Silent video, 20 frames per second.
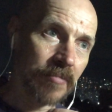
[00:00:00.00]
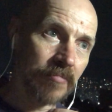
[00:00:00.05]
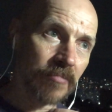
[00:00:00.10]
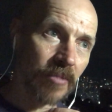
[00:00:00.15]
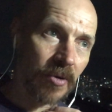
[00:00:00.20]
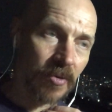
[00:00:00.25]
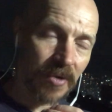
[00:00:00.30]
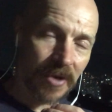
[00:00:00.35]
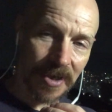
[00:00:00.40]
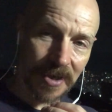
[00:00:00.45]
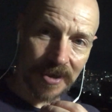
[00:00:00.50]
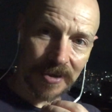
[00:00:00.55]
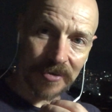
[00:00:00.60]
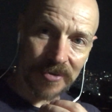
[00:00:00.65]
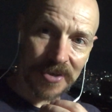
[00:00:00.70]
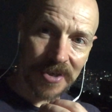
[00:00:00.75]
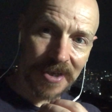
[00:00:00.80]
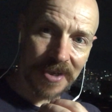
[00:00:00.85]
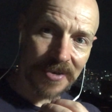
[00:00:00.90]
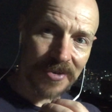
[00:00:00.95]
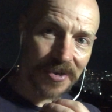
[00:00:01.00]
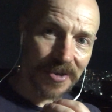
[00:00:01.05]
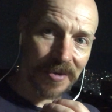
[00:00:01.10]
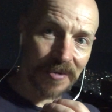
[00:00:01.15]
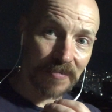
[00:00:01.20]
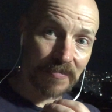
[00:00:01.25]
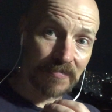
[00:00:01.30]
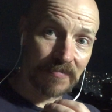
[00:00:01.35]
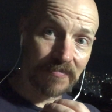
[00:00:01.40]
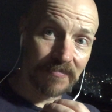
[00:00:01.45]
Okay, you say,
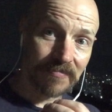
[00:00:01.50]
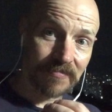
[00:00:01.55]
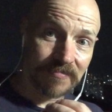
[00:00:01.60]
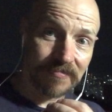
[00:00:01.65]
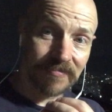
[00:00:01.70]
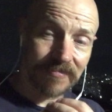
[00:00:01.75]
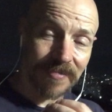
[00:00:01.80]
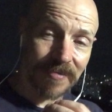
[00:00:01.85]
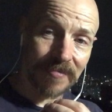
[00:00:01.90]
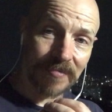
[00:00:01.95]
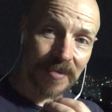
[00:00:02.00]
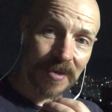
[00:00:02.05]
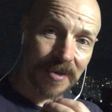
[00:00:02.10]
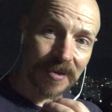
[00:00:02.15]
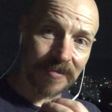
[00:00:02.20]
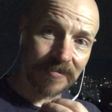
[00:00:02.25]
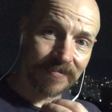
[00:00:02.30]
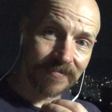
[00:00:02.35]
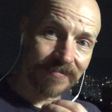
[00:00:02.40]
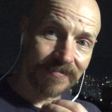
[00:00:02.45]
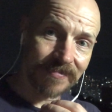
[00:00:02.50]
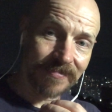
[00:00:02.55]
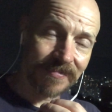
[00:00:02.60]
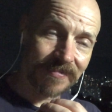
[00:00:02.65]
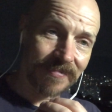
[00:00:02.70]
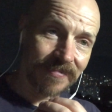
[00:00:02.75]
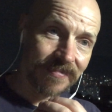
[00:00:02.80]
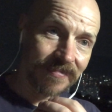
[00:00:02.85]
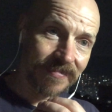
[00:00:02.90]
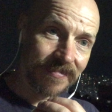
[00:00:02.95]
so, well,
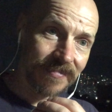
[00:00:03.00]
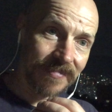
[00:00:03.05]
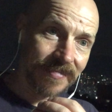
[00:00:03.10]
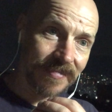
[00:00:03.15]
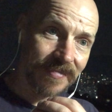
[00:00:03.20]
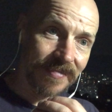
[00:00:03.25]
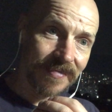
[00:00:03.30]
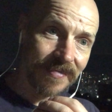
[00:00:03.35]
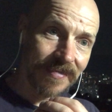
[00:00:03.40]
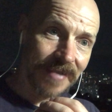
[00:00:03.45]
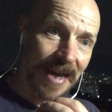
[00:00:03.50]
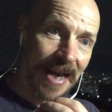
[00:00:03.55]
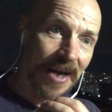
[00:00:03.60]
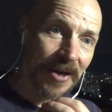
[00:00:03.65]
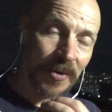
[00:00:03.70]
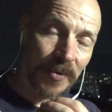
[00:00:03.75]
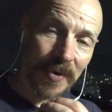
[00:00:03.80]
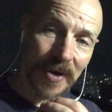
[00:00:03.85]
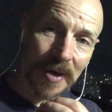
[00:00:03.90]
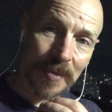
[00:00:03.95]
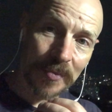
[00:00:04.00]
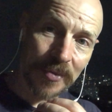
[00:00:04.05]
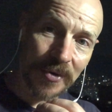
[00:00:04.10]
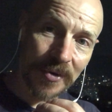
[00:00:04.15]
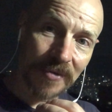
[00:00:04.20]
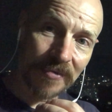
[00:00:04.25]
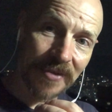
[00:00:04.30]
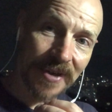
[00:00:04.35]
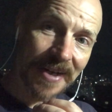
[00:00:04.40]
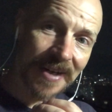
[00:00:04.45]
how do I
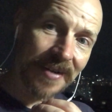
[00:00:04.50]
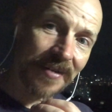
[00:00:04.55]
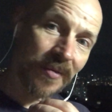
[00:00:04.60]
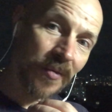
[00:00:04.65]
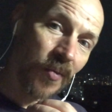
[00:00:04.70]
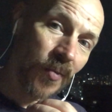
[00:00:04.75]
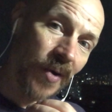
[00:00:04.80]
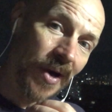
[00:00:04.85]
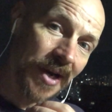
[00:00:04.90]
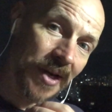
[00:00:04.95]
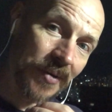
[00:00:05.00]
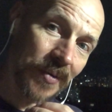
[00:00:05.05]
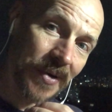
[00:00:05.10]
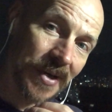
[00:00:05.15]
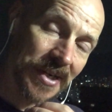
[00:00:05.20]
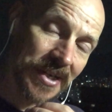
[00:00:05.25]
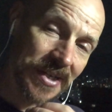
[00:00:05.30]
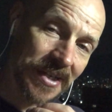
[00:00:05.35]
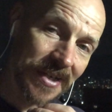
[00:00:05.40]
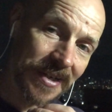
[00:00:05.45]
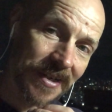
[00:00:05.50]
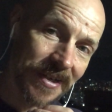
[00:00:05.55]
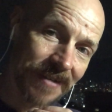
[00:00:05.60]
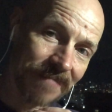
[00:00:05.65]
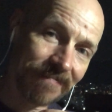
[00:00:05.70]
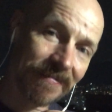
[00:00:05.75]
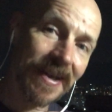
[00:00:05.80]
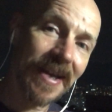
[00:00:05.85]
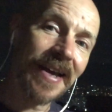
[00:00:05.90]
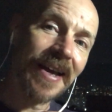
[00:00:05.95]
improve that? Where do I start?
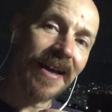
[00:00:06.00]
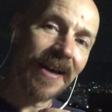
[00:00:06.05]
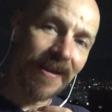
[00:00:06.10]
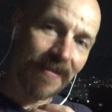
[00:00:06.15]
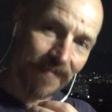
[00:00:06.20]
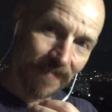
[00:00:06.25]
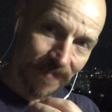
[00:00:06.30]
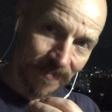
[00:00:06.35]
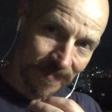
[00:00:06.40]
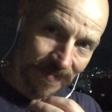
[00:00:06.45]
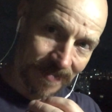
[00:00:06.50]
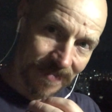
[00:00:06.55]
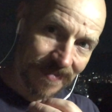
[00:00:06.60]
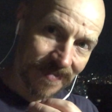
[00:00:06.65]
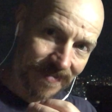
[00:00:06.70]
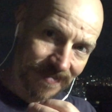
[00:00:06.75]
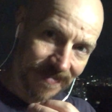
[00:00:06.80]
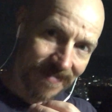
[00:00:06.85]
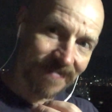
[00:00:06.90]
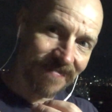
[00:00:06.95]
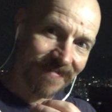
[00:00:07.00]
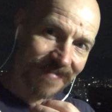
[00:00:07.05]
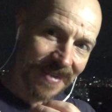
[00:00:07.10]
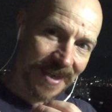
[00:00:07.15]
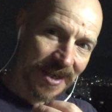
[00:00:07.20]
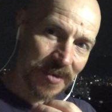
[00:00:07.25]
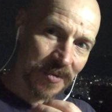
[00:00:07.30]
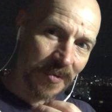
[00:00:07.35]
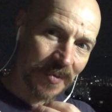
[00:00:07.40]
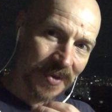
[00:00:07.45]

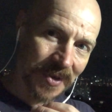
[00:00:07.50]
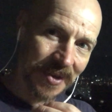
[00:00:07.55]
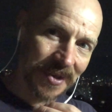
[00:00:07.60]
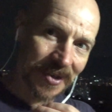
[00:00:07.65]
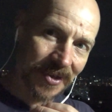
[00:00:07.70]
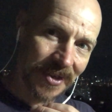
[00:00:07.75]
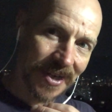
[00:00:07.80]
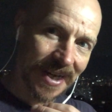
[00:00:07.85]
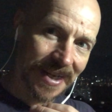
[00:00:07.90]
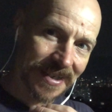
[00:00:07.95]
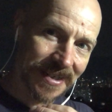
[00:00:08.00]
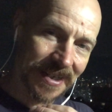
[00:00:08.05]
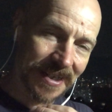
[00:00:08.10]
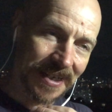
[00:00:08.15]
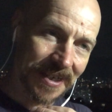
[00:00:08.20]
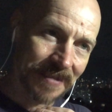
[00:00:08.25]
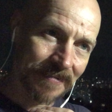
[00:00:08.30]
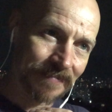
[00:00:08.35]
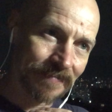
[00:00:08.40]
That's what we're going to look at today.